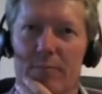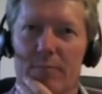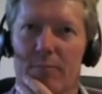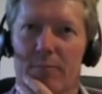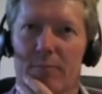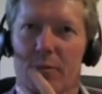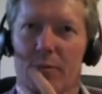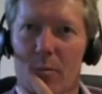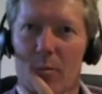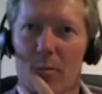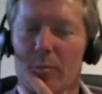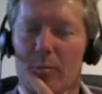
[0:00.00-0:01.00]

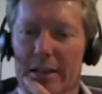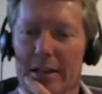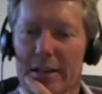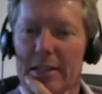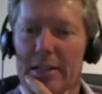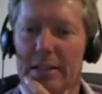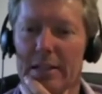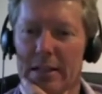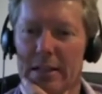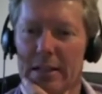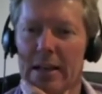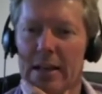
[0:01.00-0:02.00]
probably,
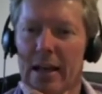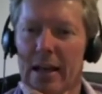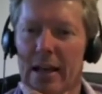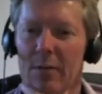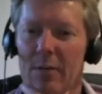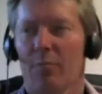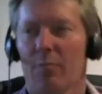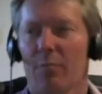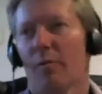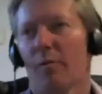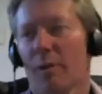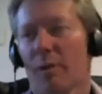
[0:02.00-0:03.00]
but
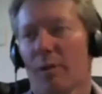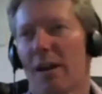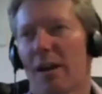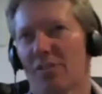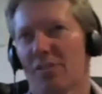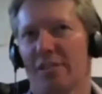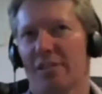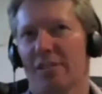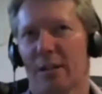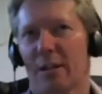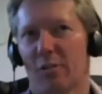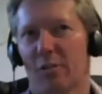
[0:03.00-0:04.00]
where my uncertainty
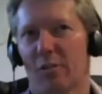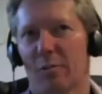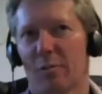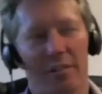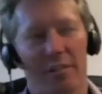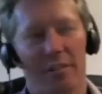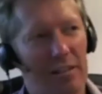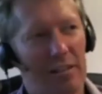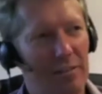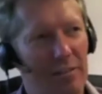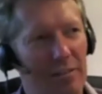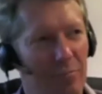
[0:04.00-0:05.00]
comes from is, I think,
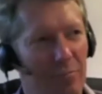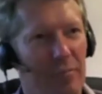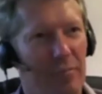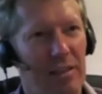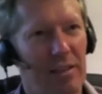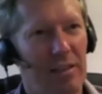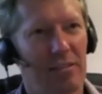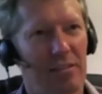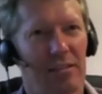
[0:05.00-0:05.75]
is it